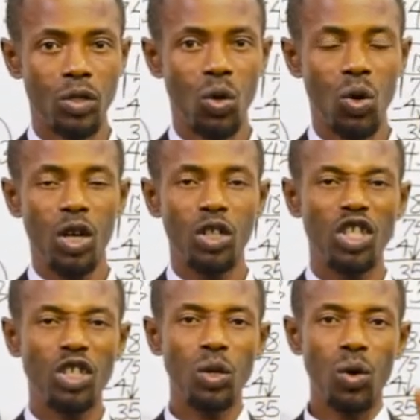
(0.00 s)
So you
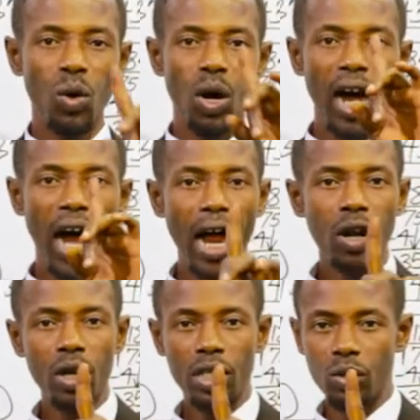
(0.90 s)
need to know how
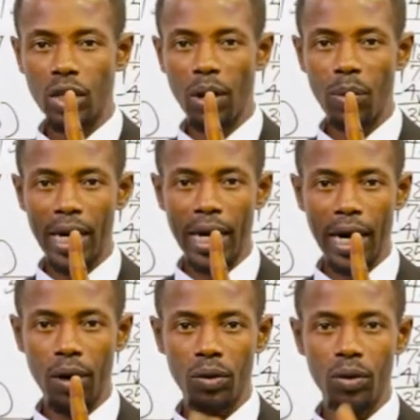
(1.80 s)
long it will take one
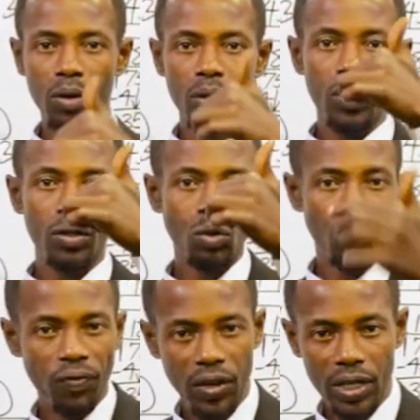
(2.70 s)
cow to
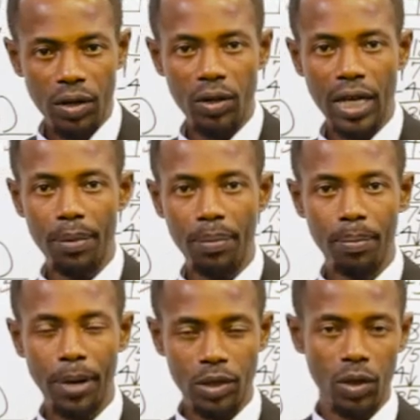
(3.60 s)
feed on
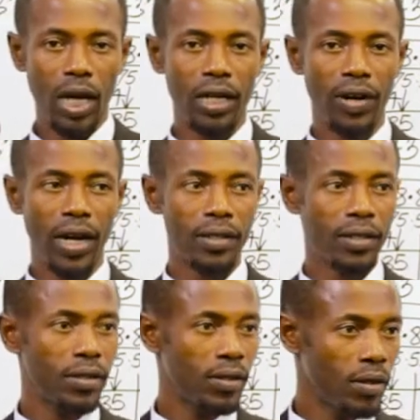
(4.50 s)
that particular
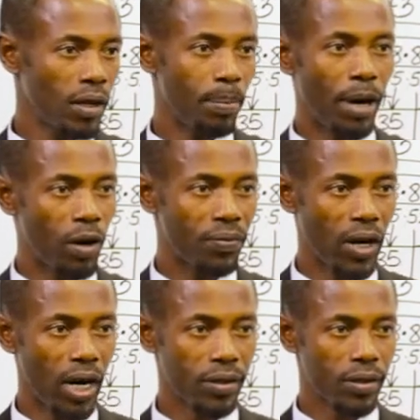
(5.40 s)
grass, a bag of
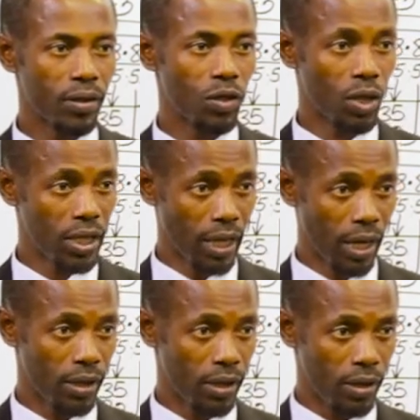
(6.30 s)
grass. Do you
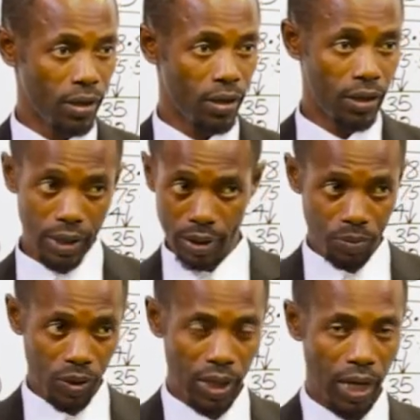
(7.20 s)
understand? It's as
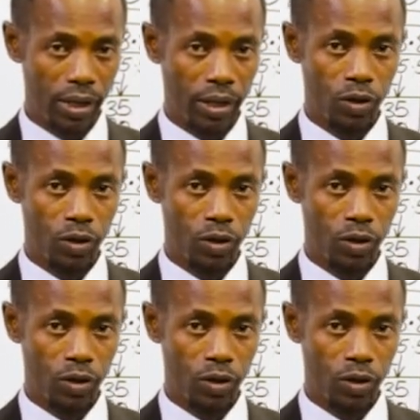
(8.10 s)
simple as that.